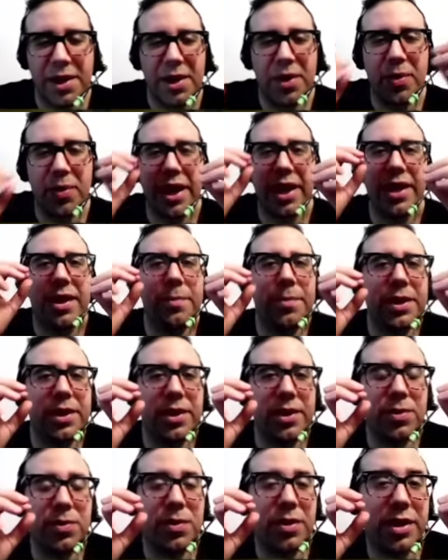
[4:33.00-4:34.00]
Okay, a couple
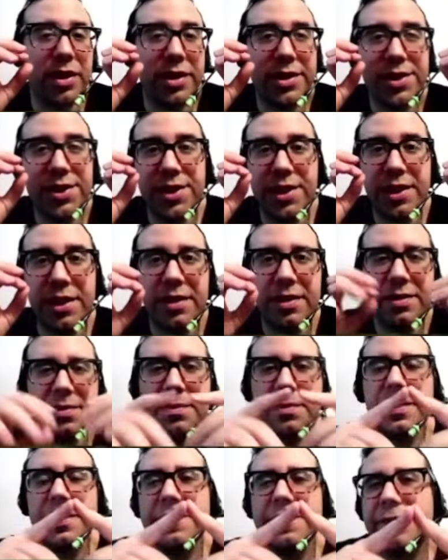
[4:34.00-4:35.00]
good words there.
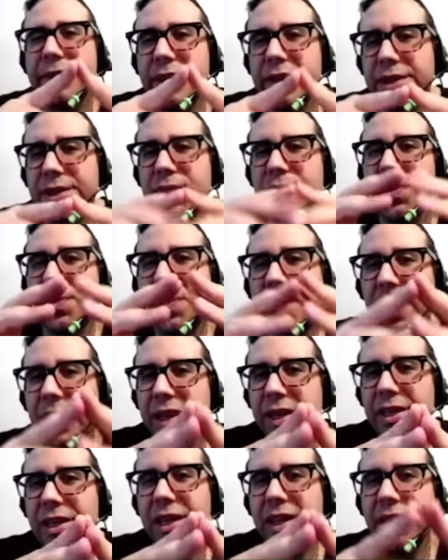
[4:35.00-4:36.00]
The first
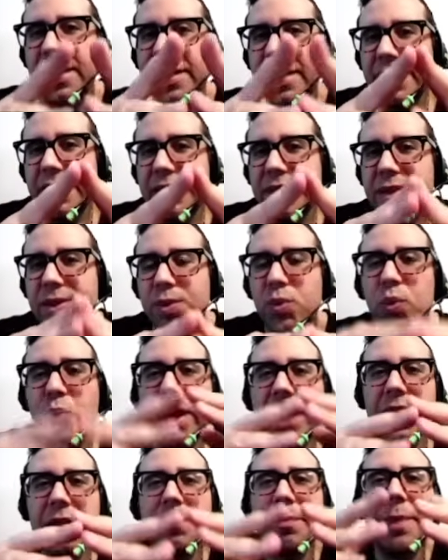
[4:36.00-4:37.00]
one is
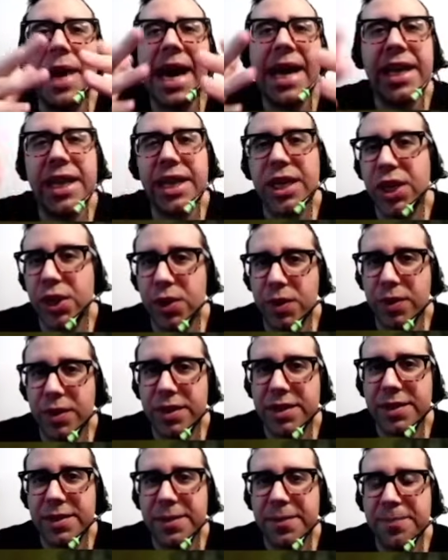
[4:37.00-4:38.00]

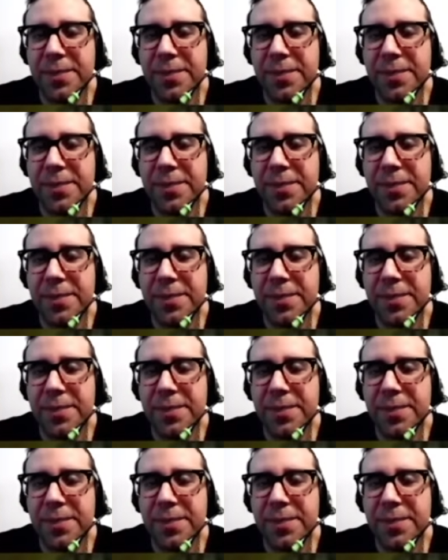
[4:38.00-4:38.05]
well-manicured.